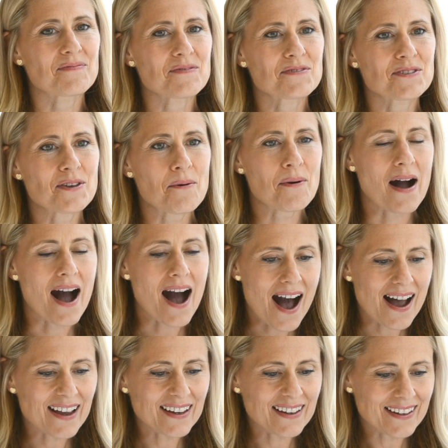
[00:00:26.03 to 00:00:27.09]
So
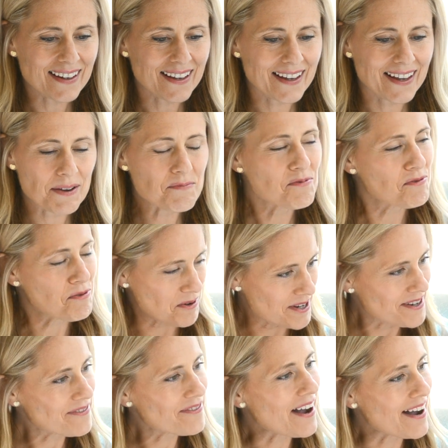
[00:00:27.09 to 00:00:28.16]
I am
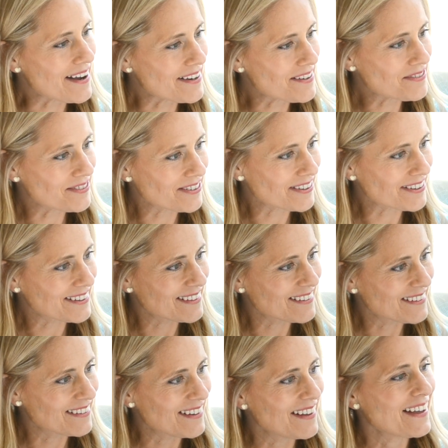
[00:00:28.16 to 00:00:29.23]
45,
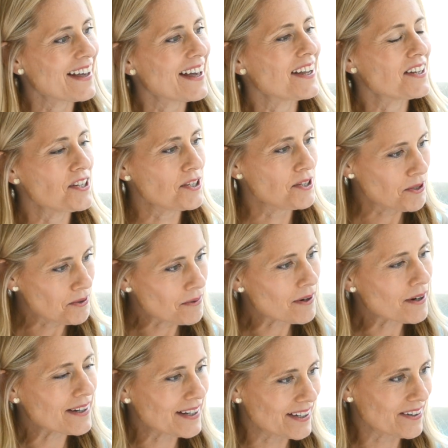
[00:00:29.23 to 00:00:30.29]
and you
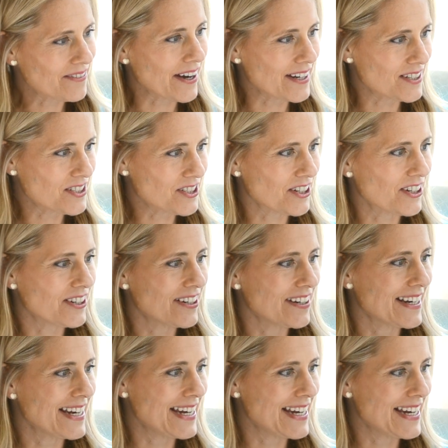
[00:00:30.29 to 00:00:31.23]
are getting ready to turn